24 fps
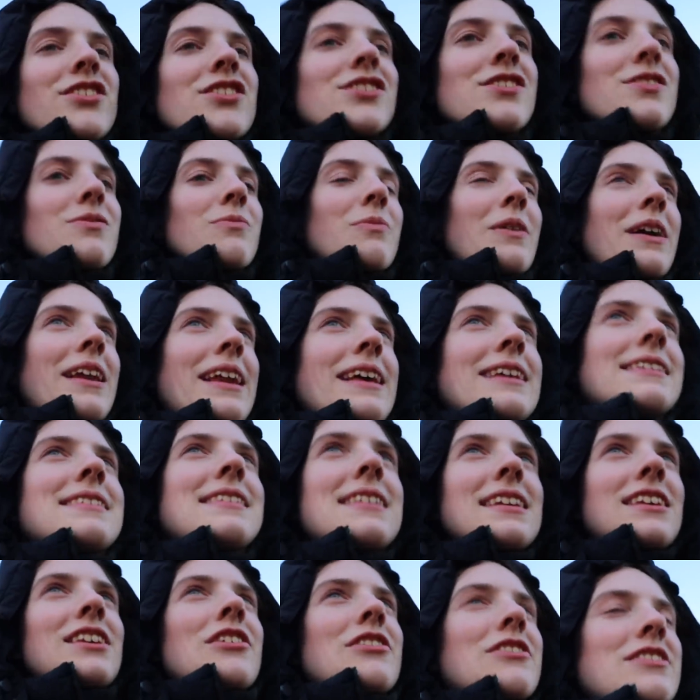just
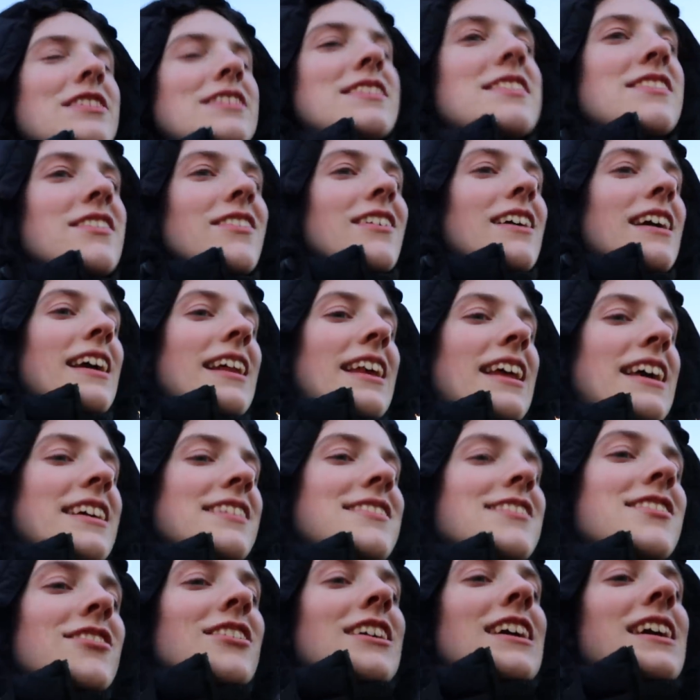witnessed the cutest dog in
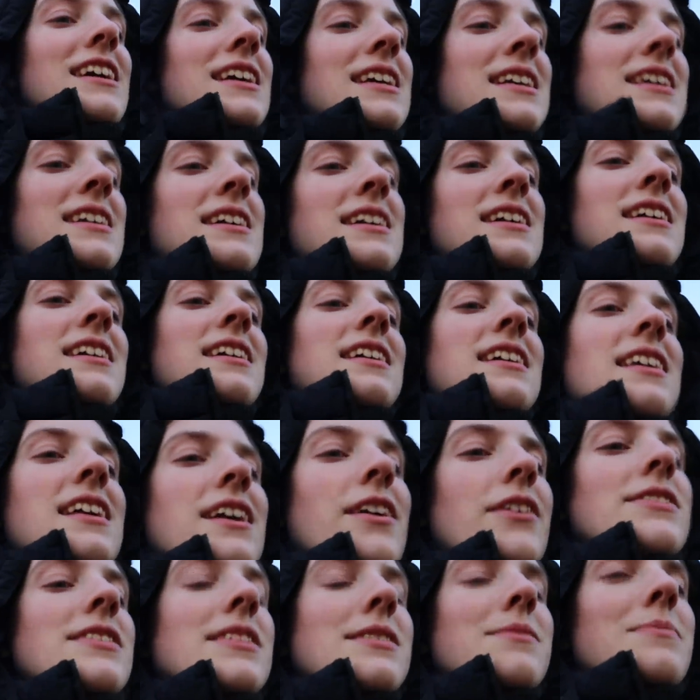history.
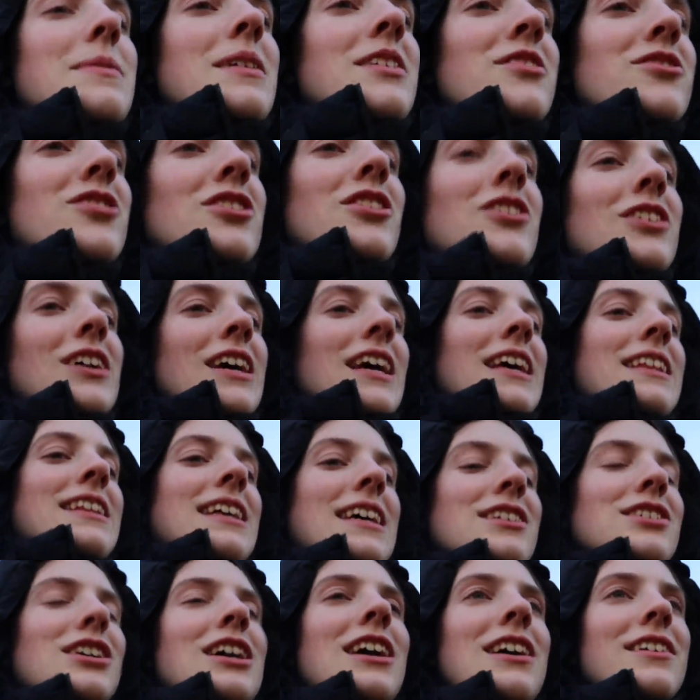It was this miniature long-haired
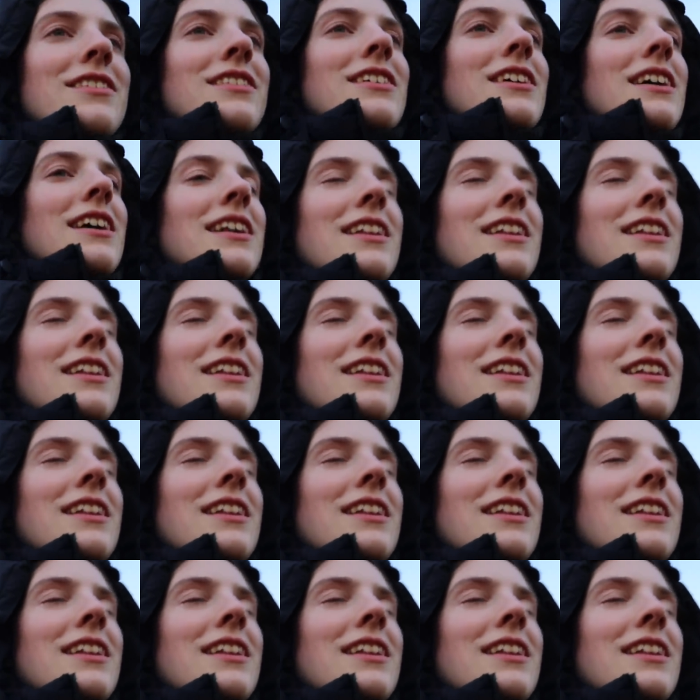Dachshund.